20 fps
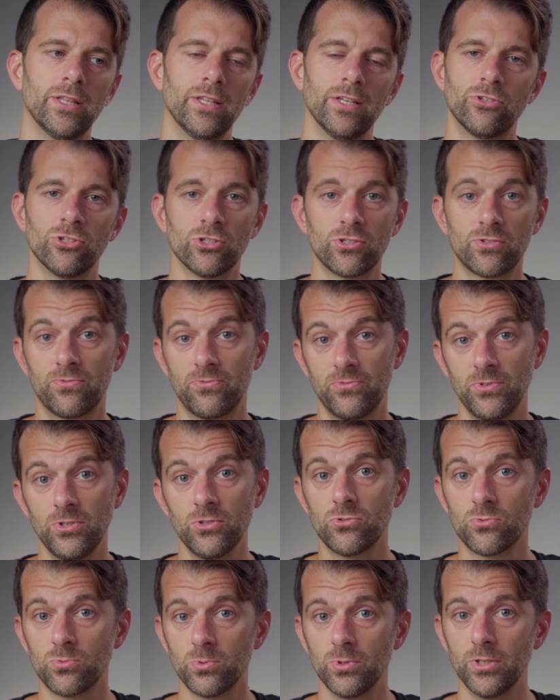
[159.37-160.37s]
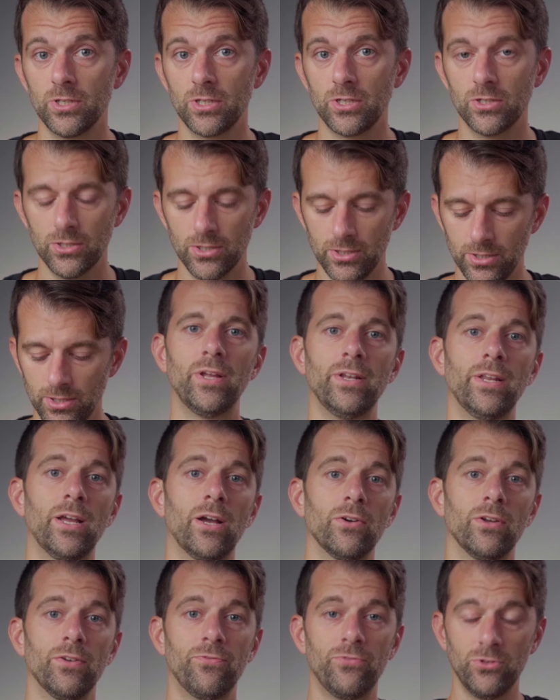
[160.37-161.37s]
that just feels really good.
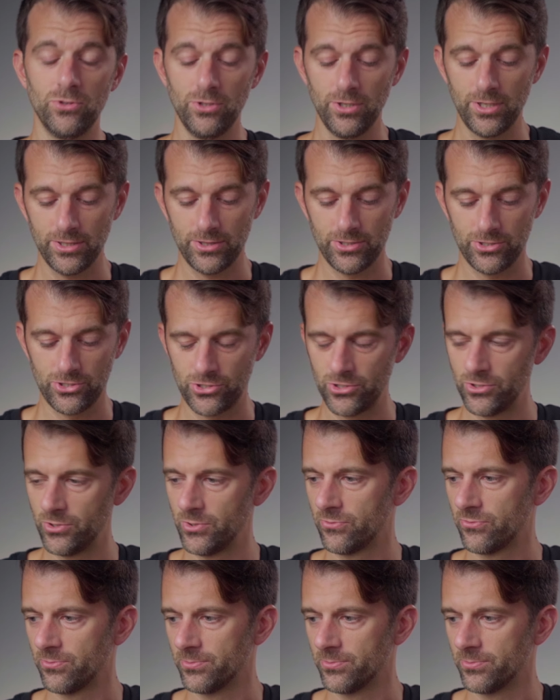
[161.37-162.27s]
Now, if you look at this shoe from